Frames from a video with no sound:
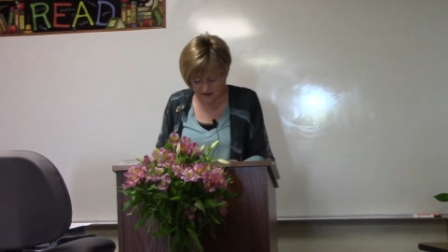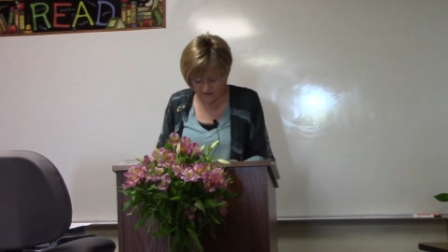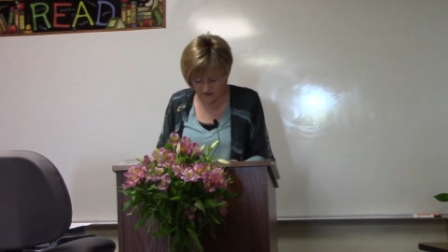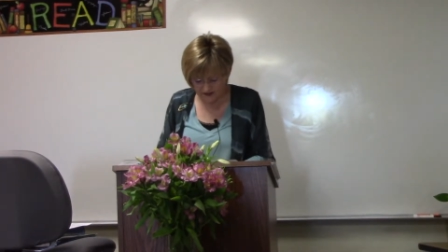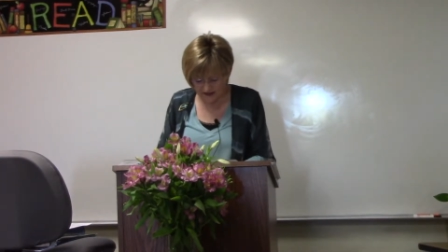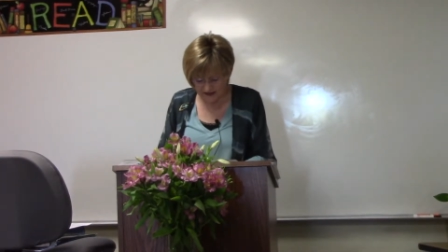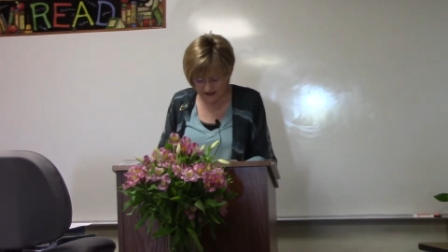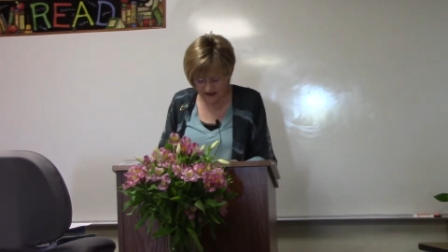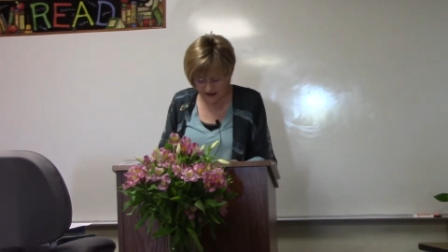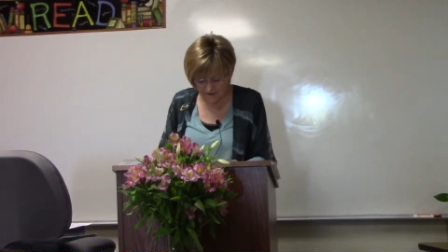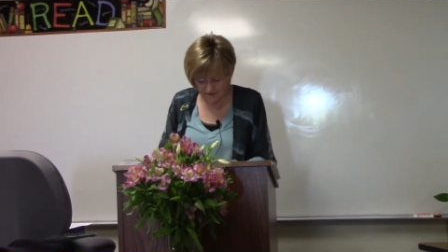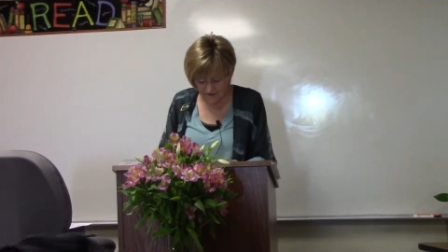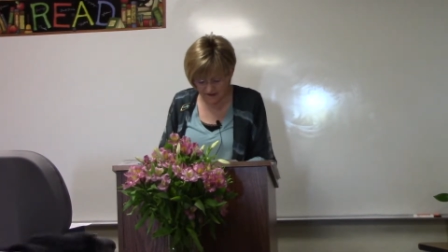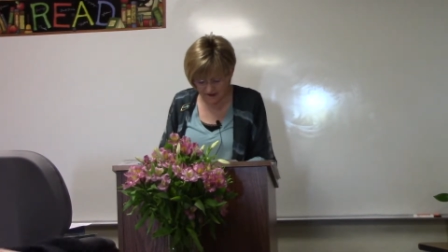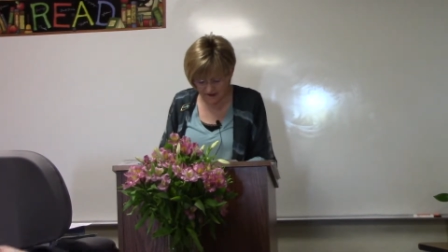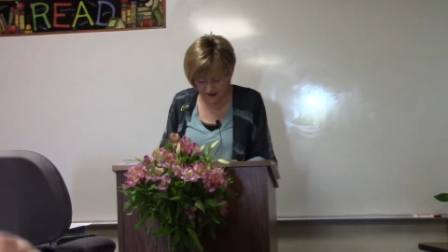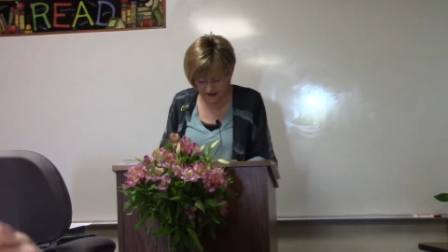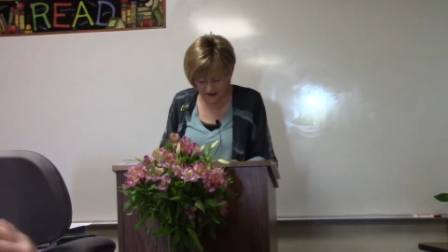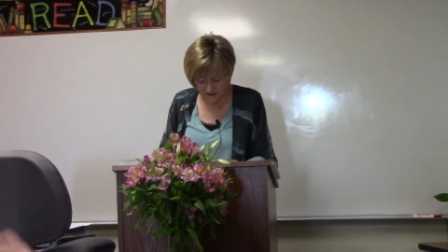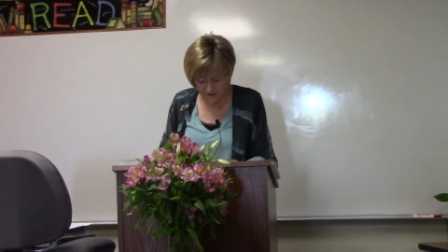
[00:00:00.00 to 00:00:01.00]
is
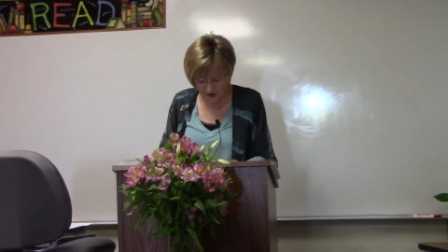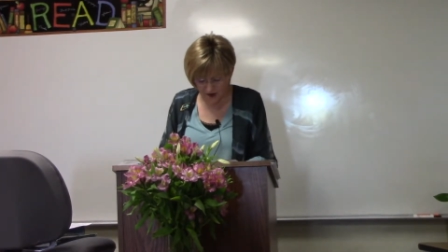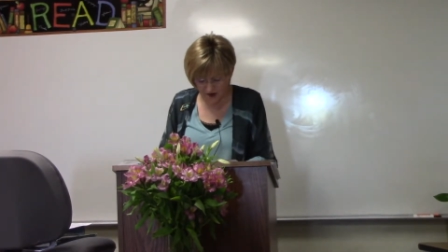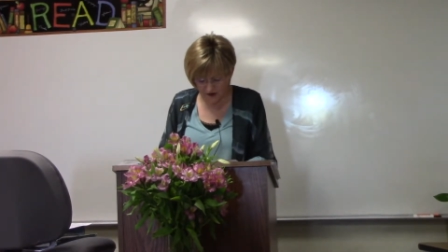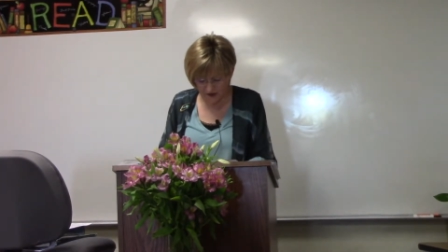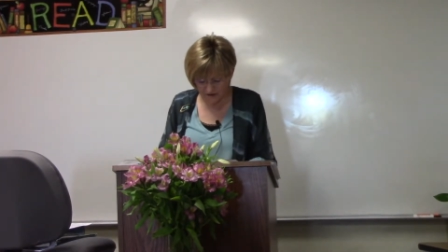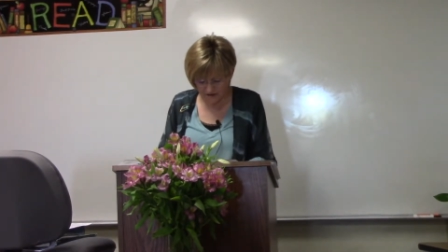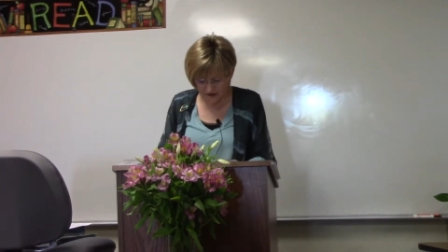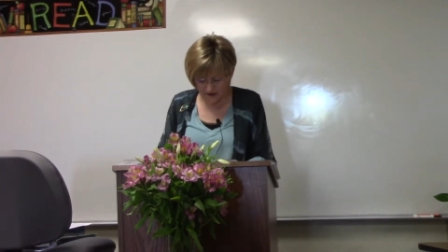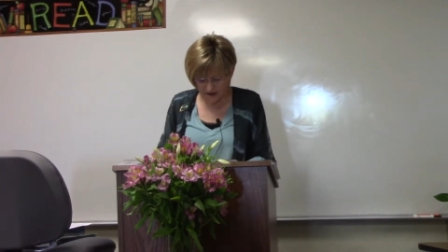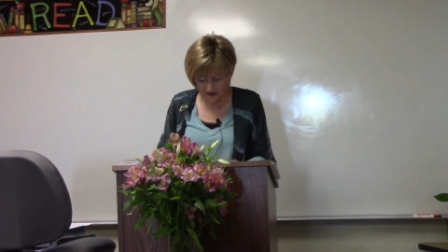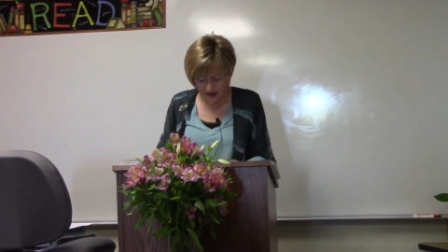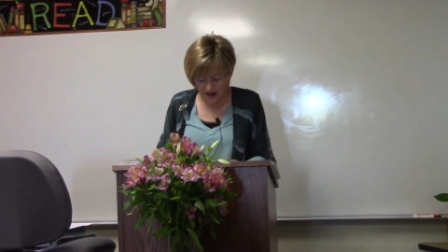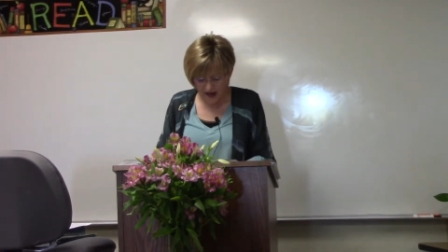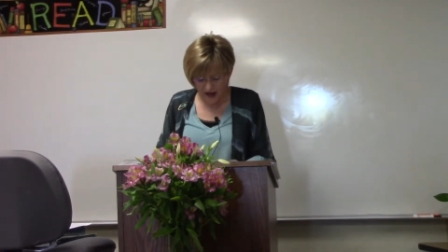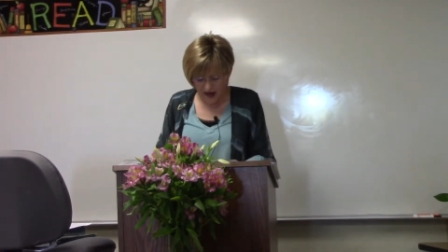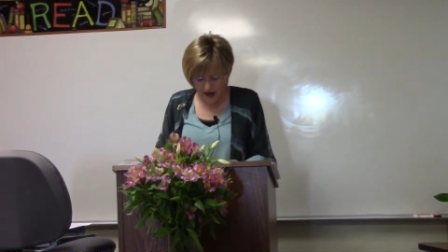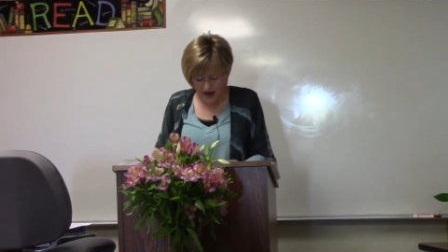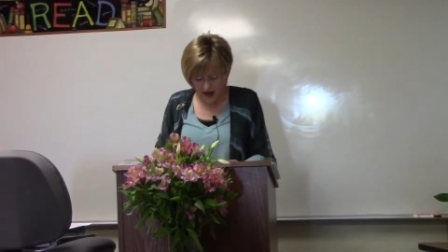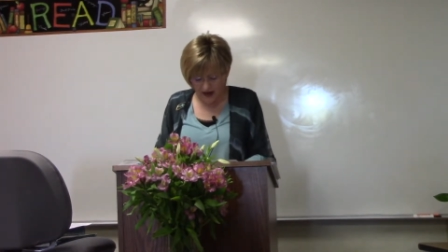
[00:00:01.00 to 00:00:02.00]
definitely part of it.
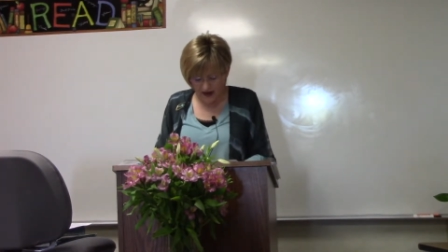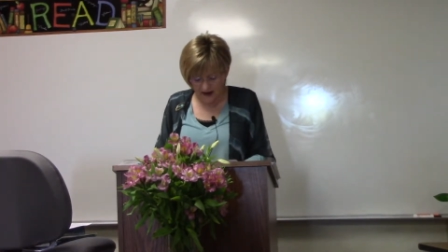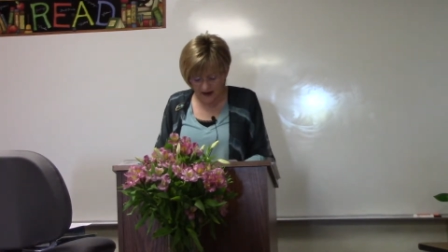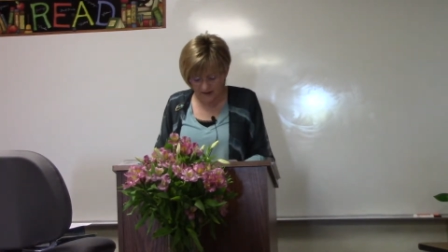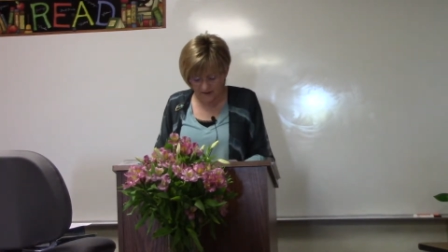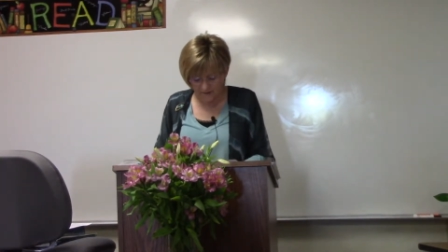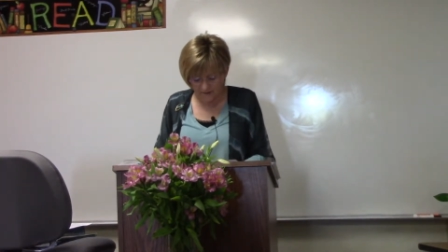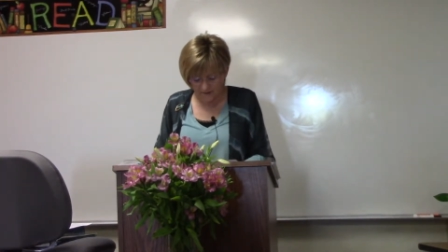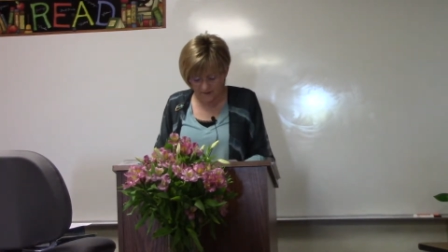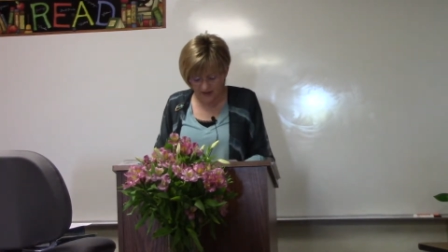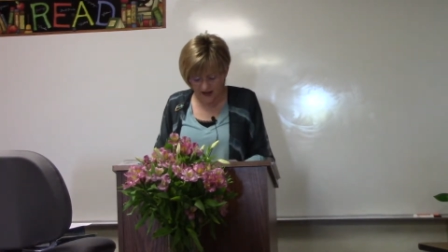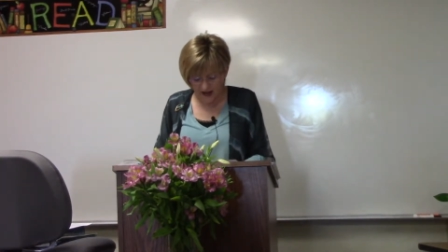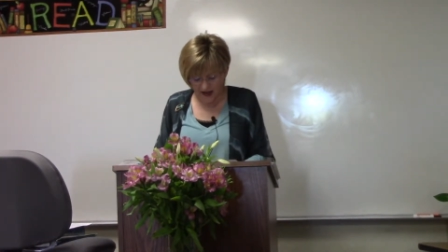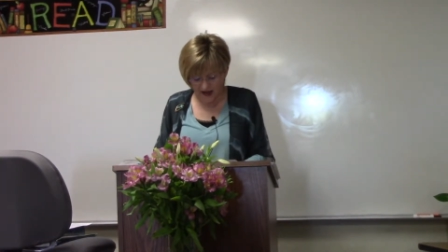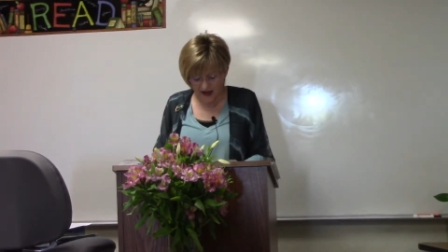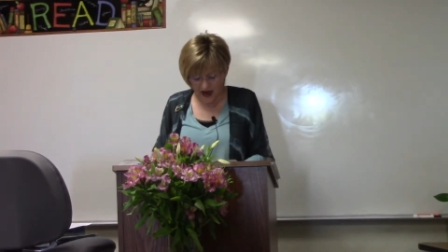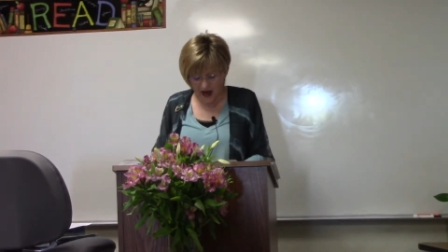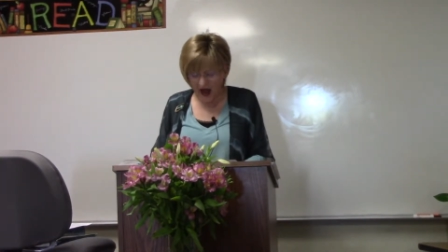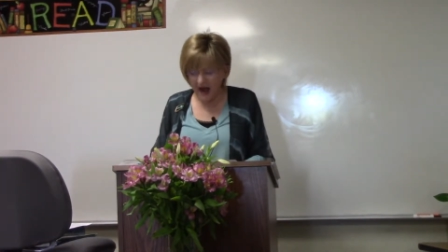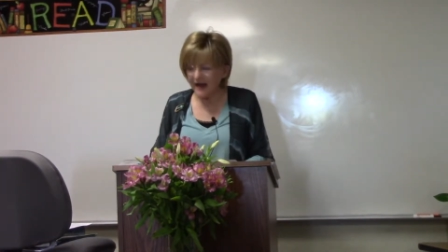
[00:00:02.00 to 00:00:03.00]
Um,
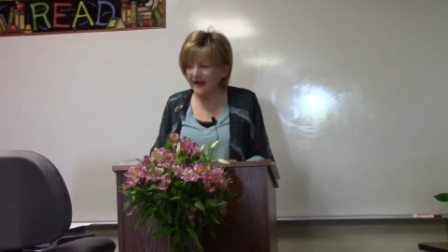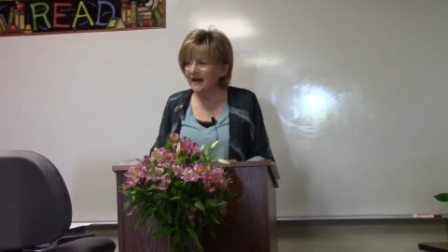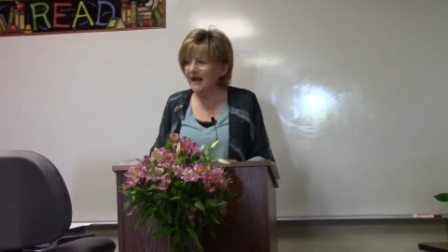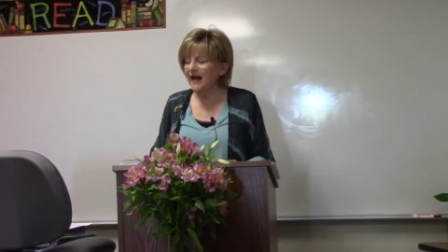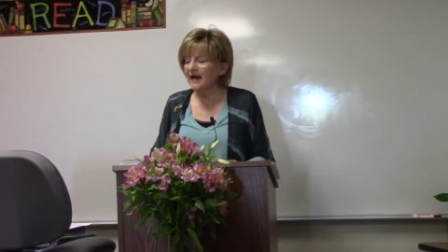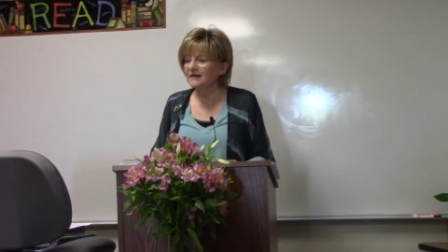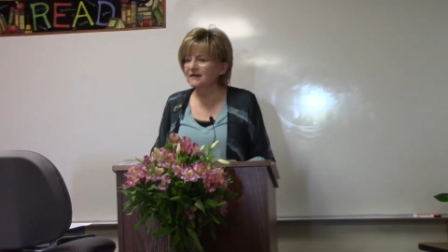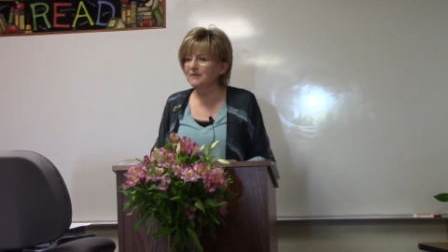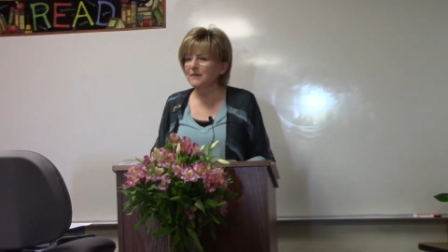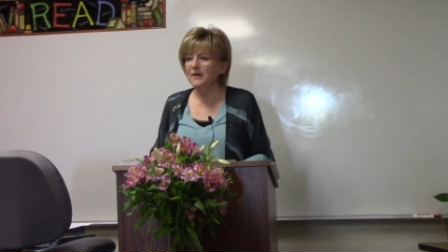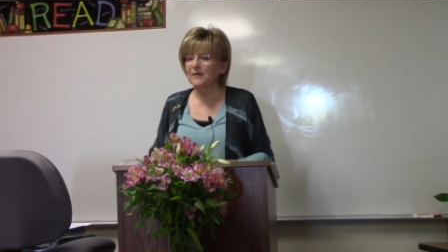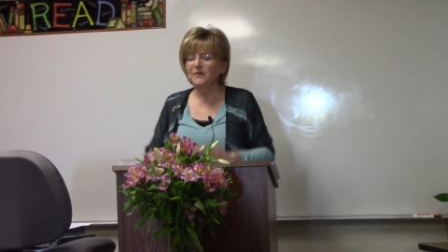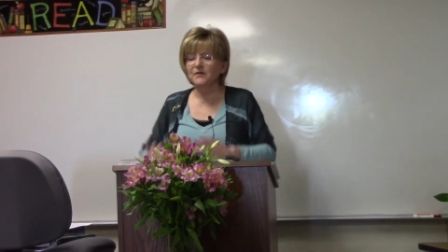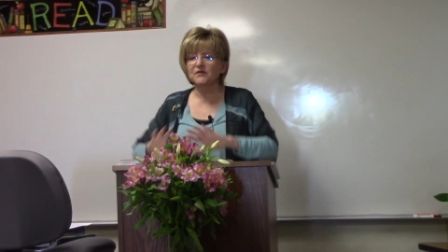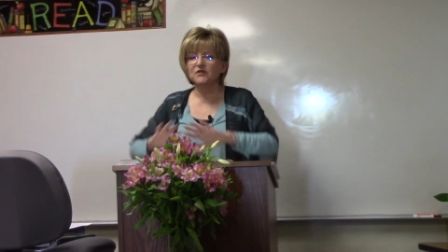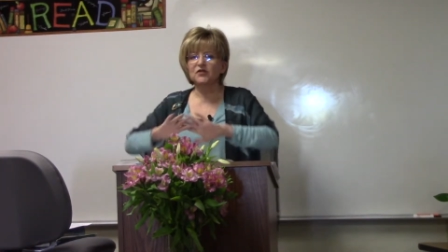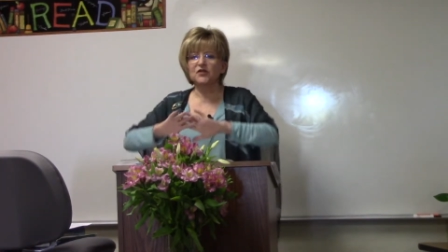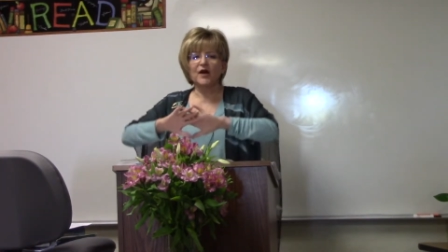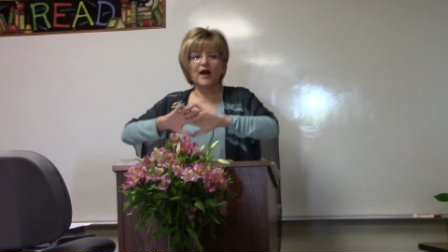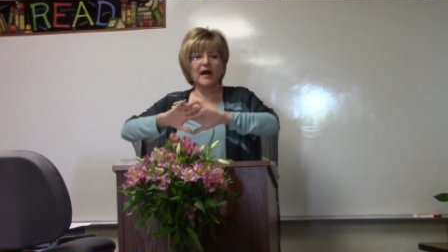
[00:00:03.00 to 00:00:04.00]
and high caste people
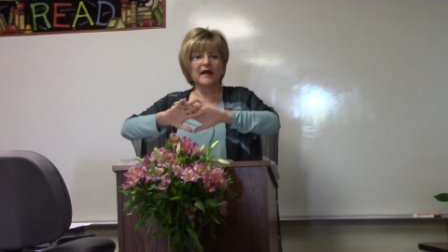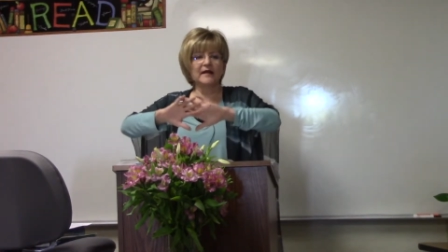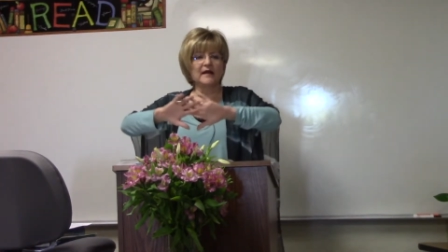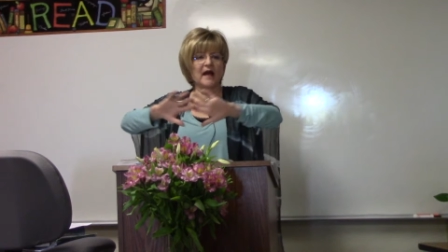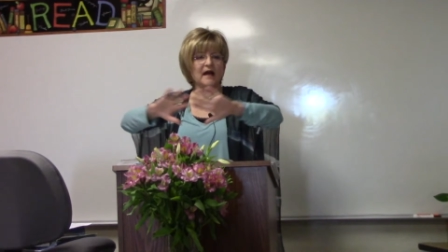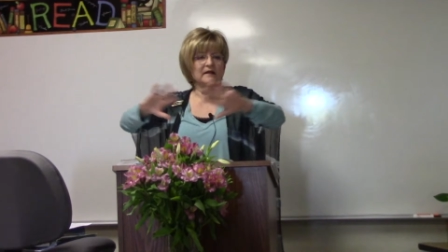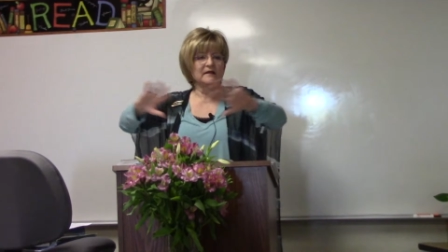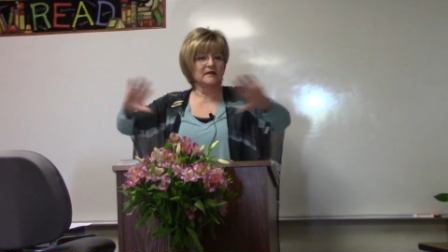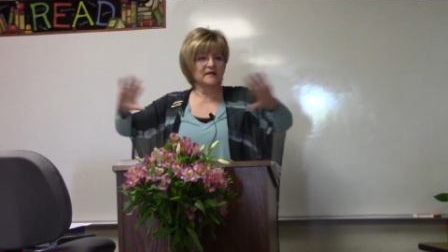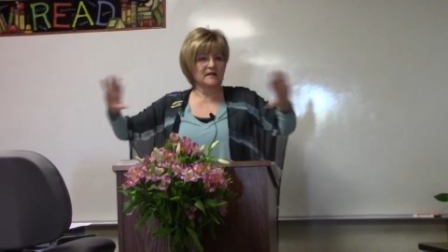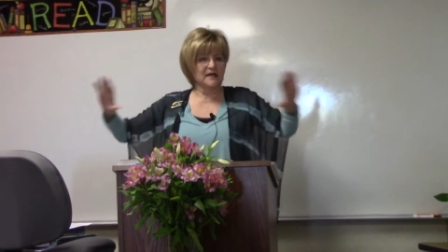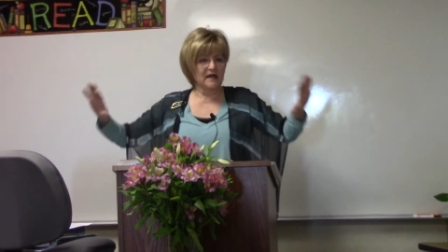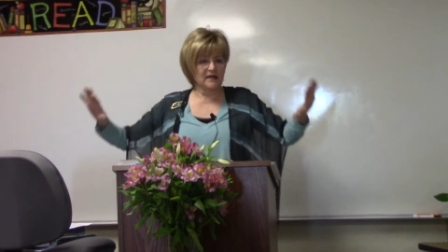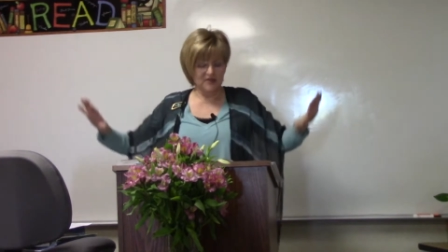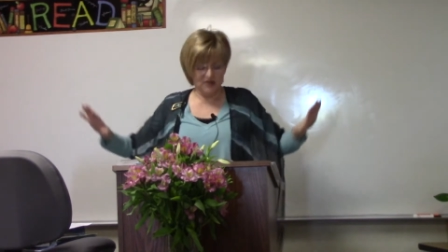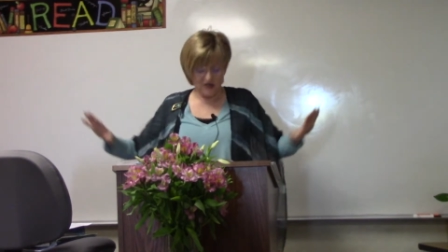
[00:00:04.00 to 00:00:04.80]
try not to touch